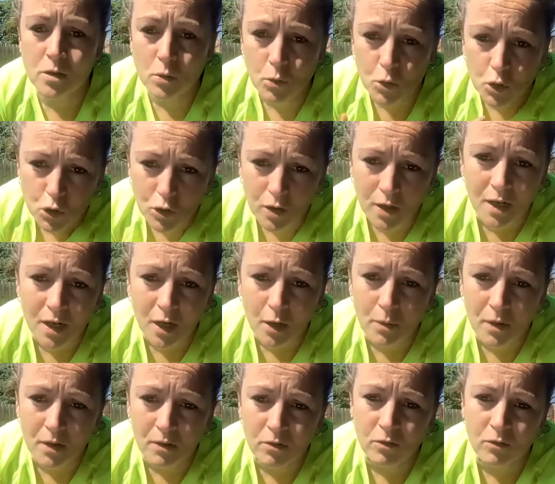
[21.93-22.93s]
So we're training our
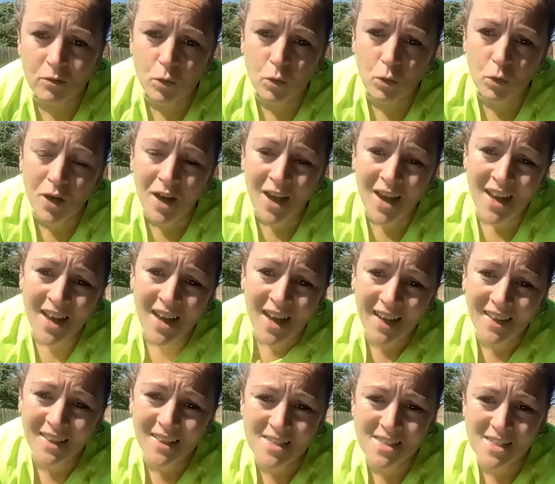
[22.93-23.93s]
pelvic floor
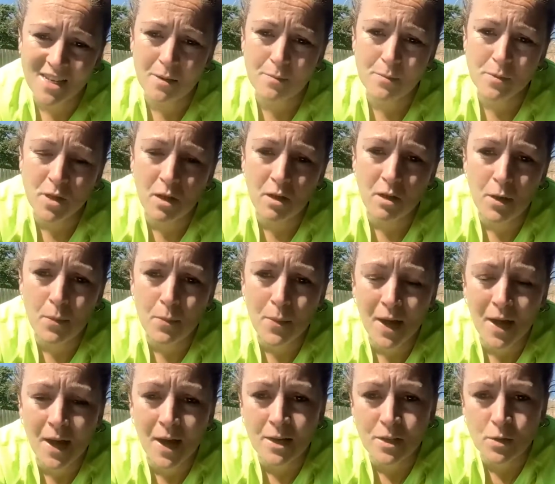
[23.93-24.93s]
at the same time
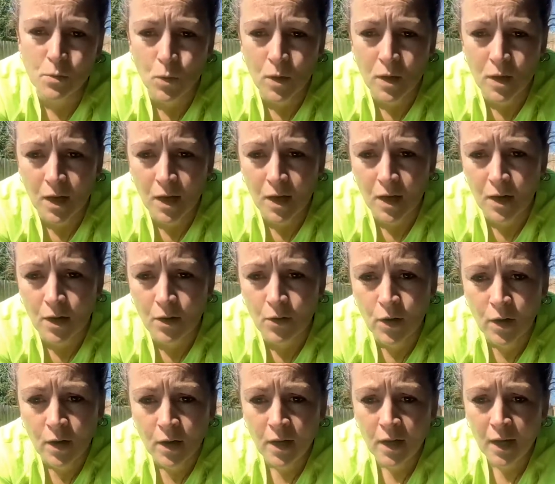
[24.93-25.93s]
as we are
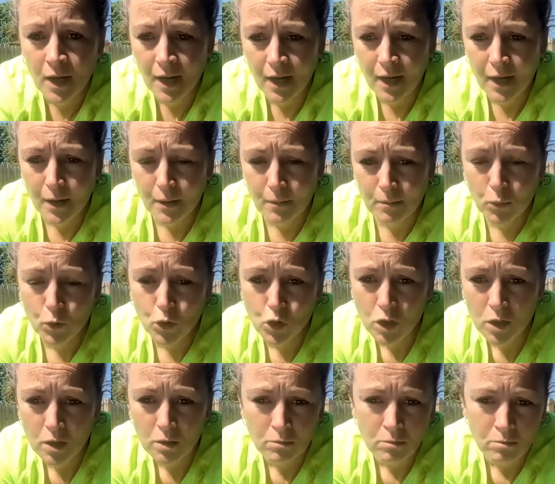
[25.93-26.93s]

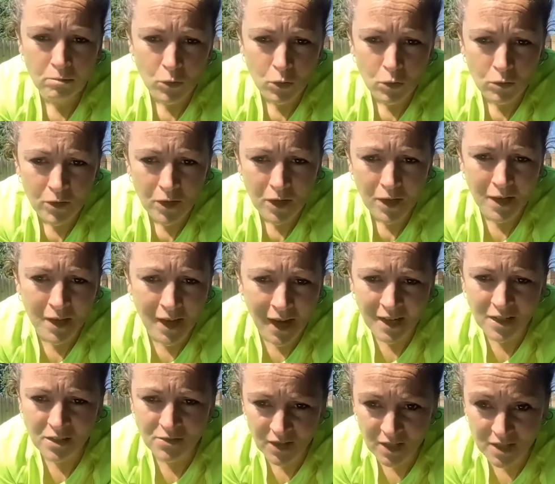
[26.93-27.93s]
pushing, moving,
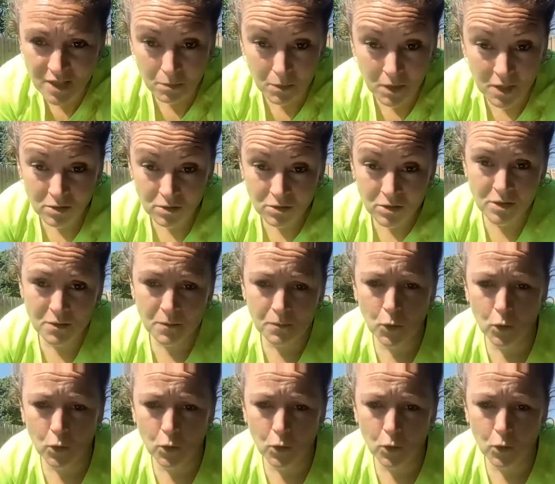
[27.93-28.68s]
activating muscles.